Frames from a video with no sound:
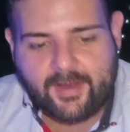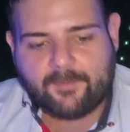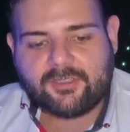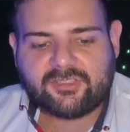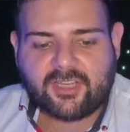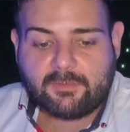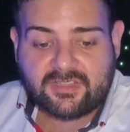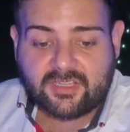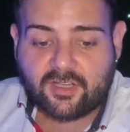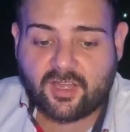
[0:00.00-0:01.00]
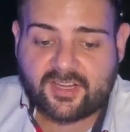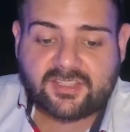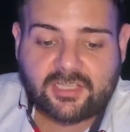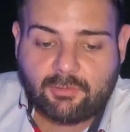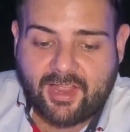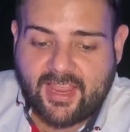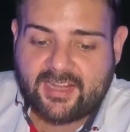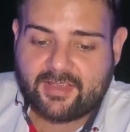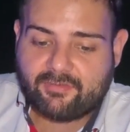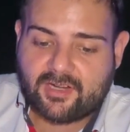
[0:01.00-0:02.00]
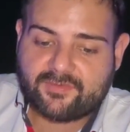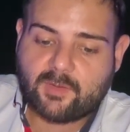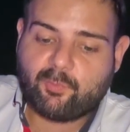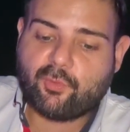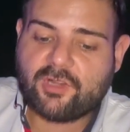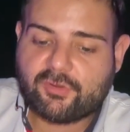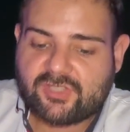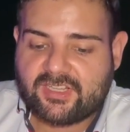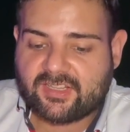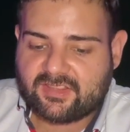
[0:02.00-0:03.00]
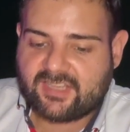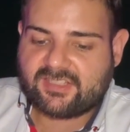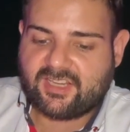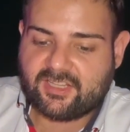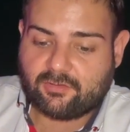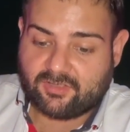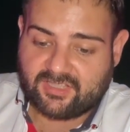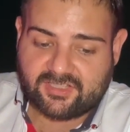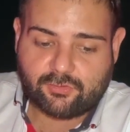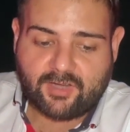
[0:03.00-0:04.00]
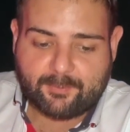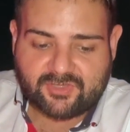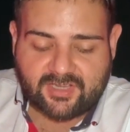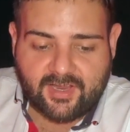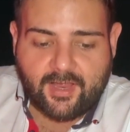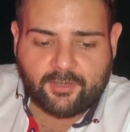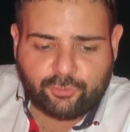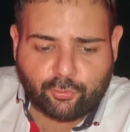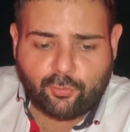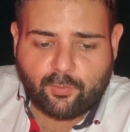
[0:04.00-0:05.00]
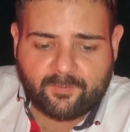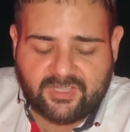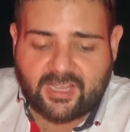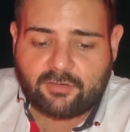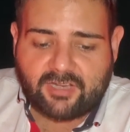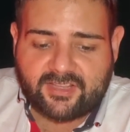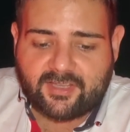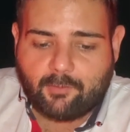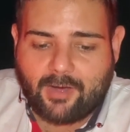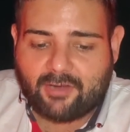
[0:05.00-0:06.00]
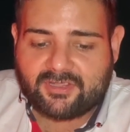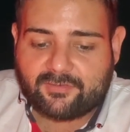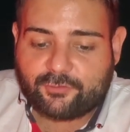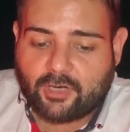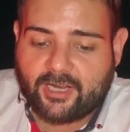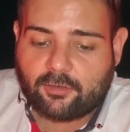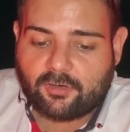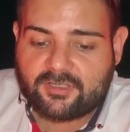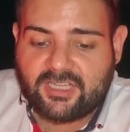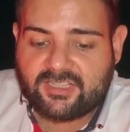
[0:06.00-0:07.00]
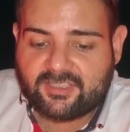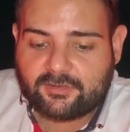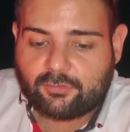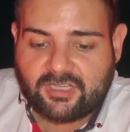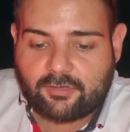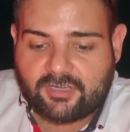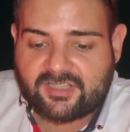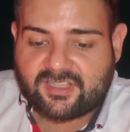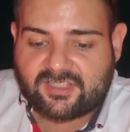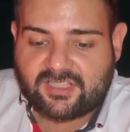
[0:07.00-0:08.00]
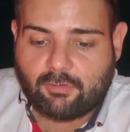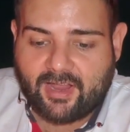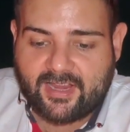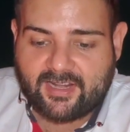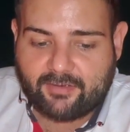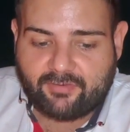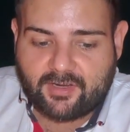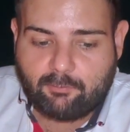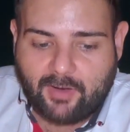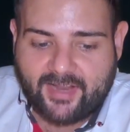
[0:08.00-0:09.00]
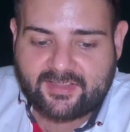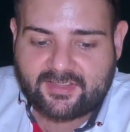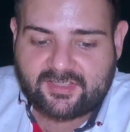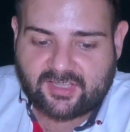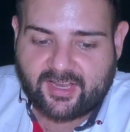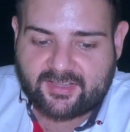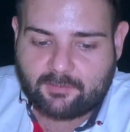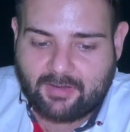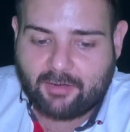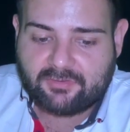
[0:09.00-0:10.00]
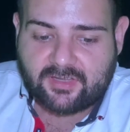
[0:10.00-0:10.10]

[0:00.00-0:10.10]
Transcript: Determine the current CYA level of the pool using a test kit or test strips. 2. Calculate the amount of trichlor needed to increase the CYA level by the desired amount.